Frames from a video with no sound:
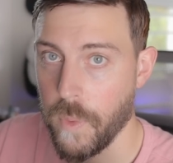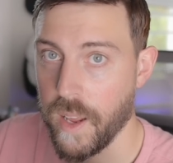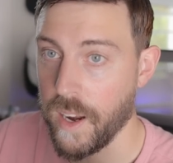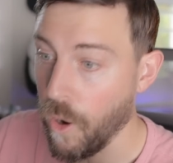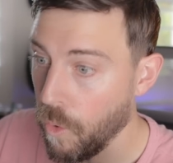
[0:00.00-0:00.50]

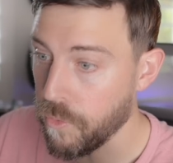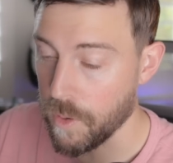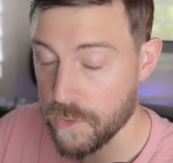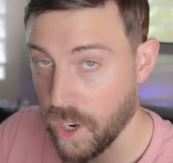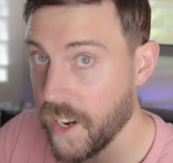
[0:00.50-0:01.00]
And
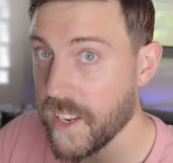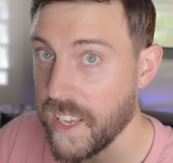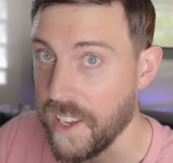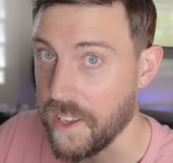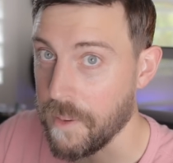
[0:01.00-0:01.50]
hopefully, I'm trying to
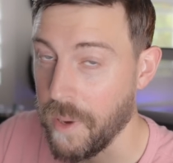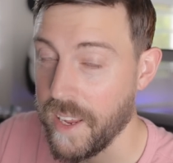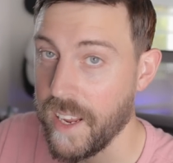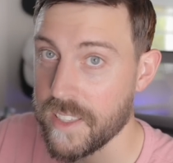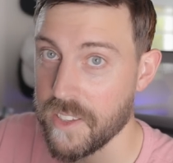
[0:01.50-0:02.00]
get my
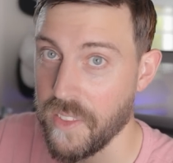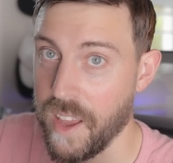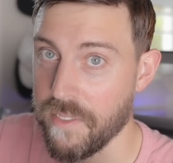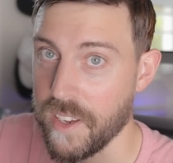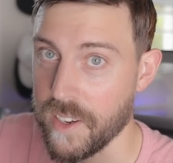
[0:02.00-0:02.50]
hands on
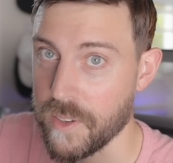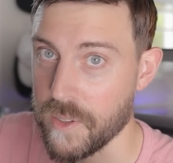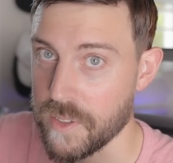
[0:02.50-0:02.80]
that vehicle.